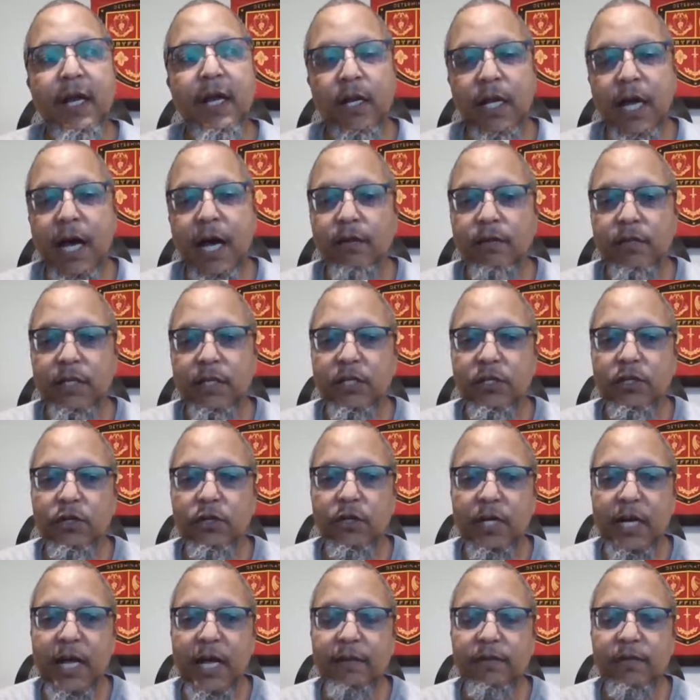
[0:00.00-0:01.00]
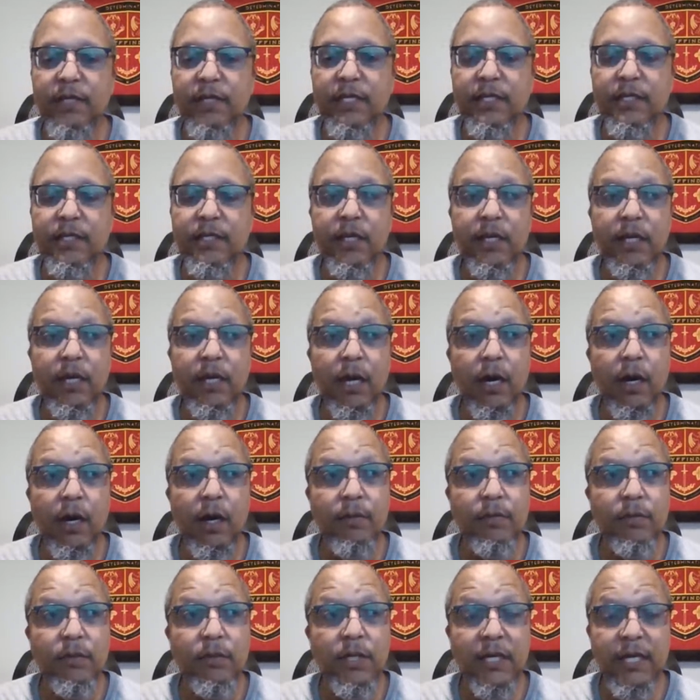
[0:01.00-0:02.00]
at a lot of these student athletes,
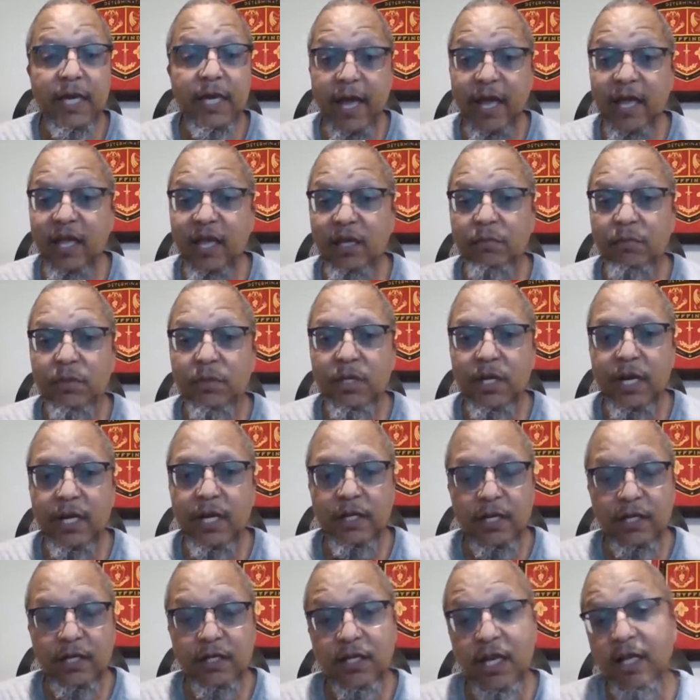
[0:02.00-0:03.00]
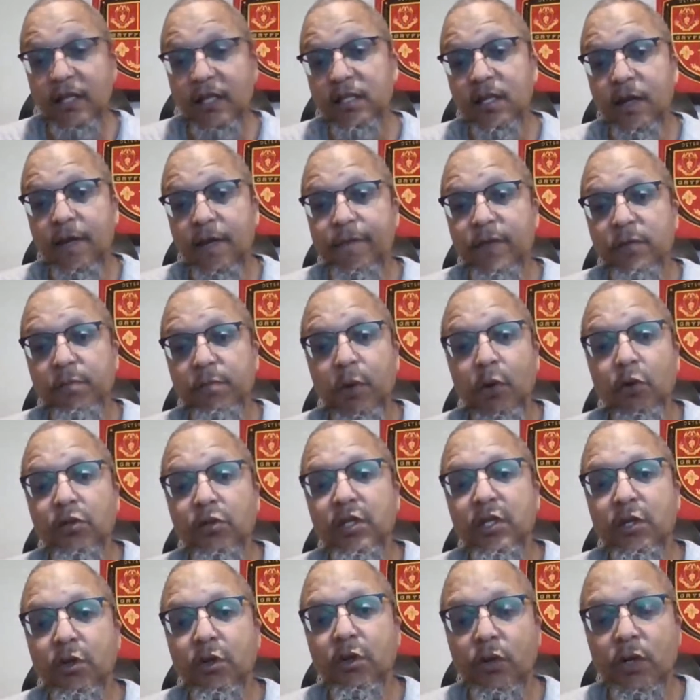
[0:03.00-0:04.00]
the games, and then that stuff is
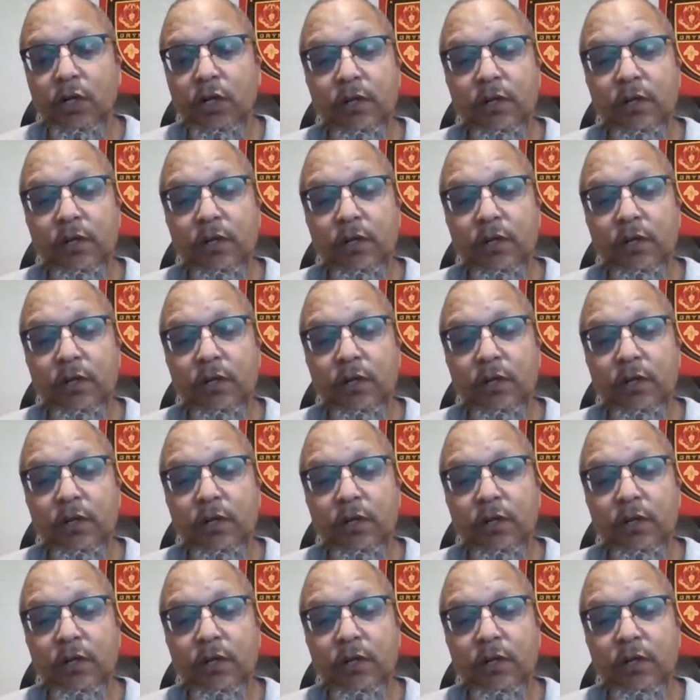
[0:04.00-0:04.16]
posted